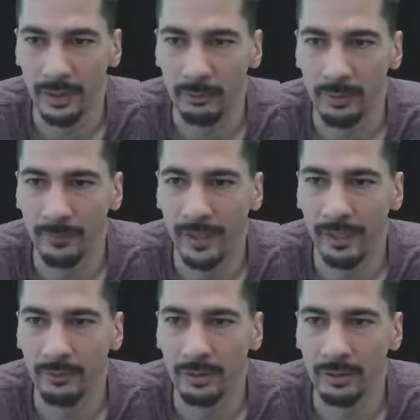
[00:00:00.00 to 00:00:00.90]
And I mean, if I
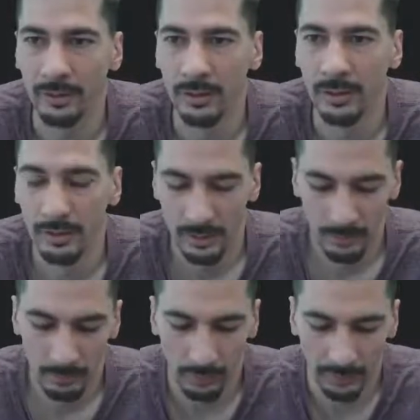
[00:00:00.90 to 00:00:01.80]
ever
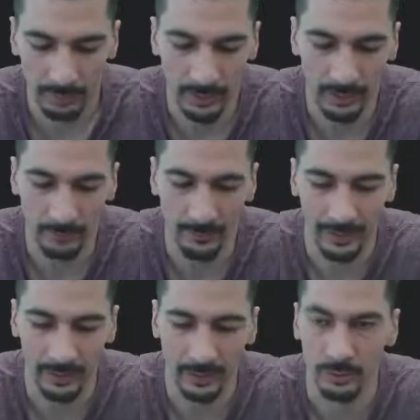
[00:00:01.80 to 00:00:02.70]
play around and if I
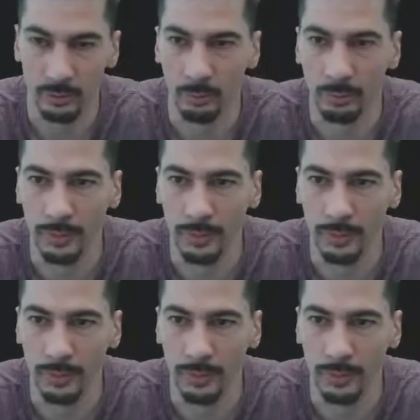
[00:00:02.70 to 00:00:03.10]
hit control